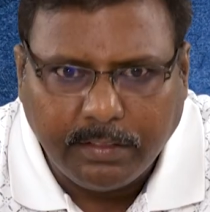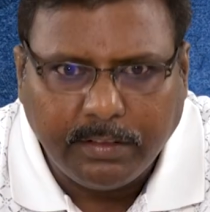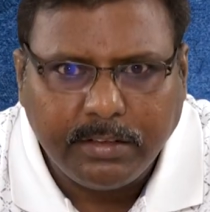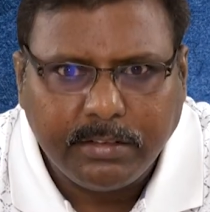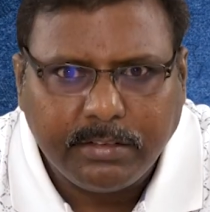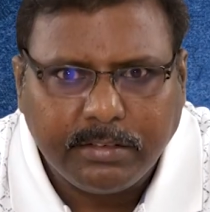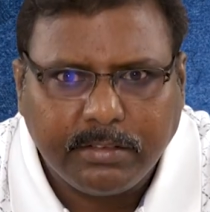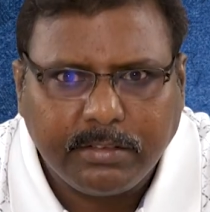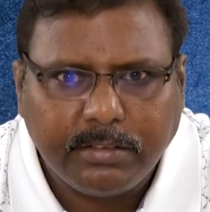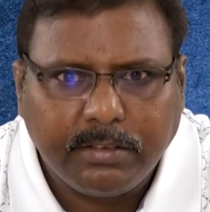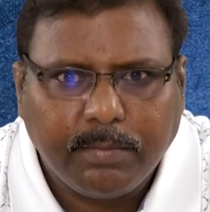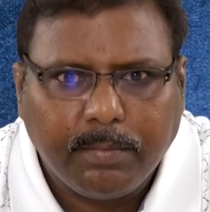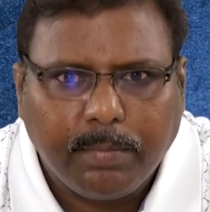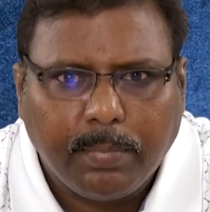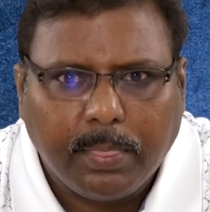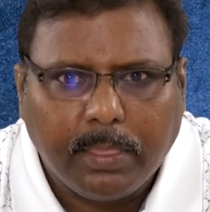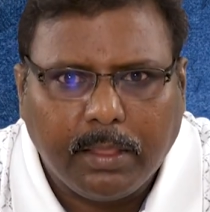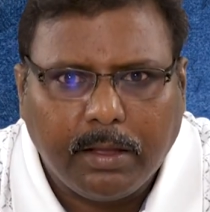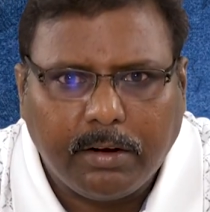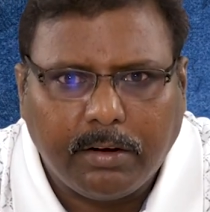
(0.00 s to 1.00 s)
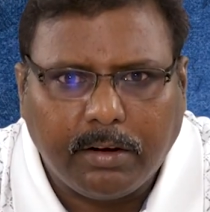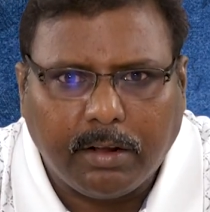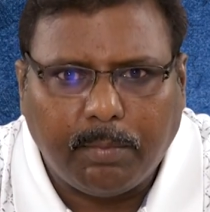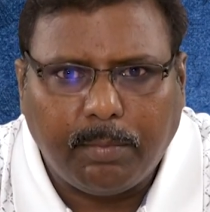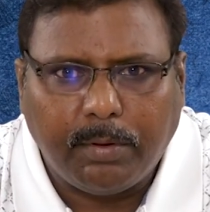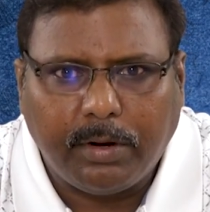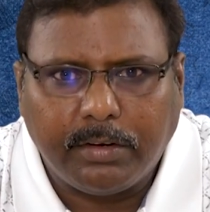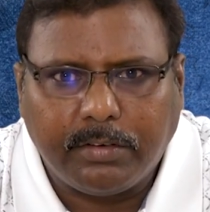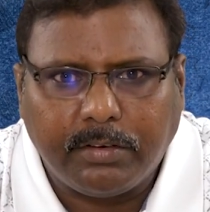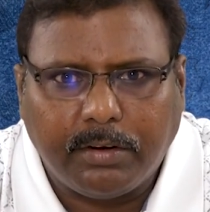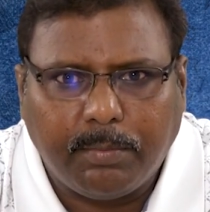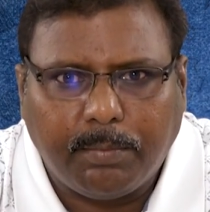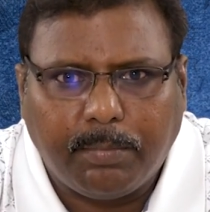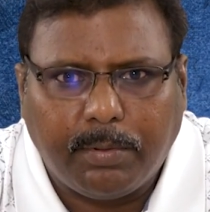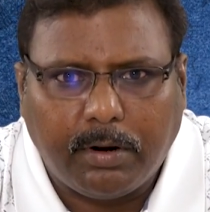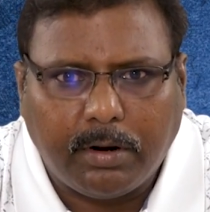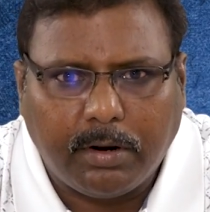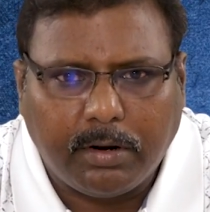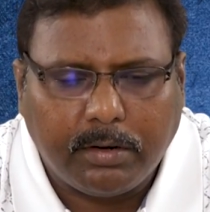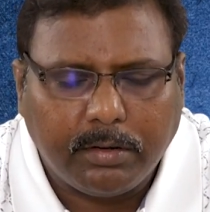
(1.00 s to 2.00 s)
this tabulation
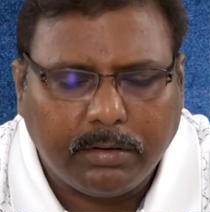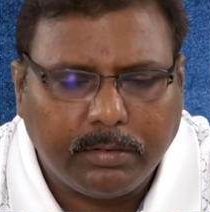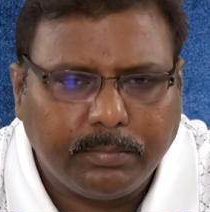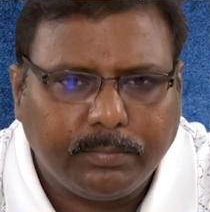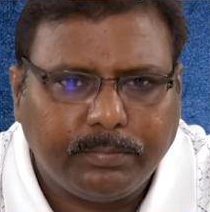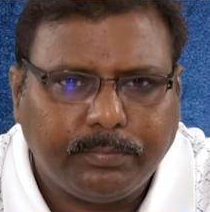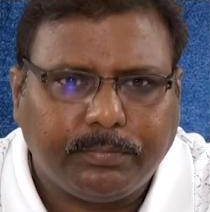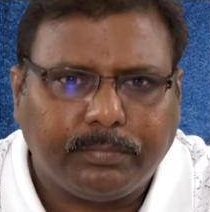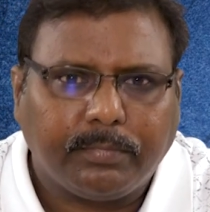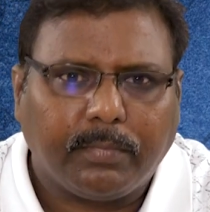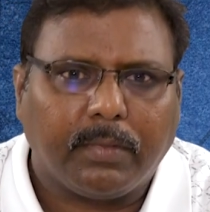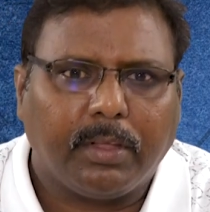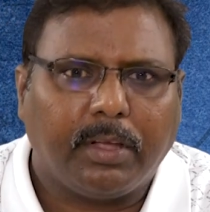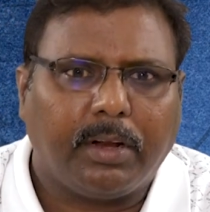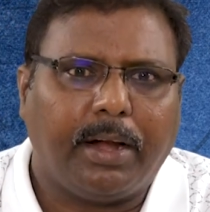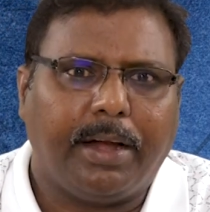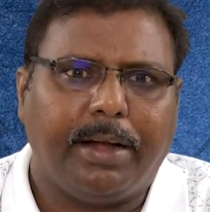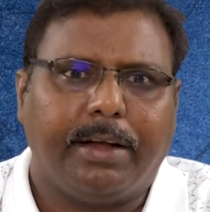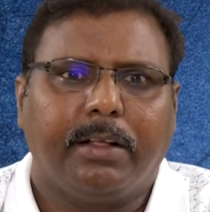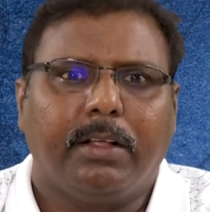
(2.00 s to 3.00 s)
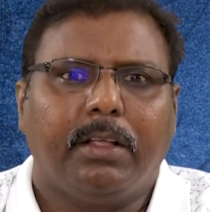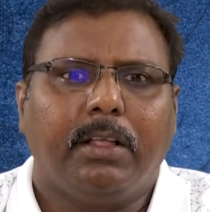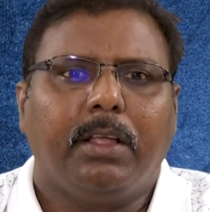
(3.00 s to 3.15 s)
part, right?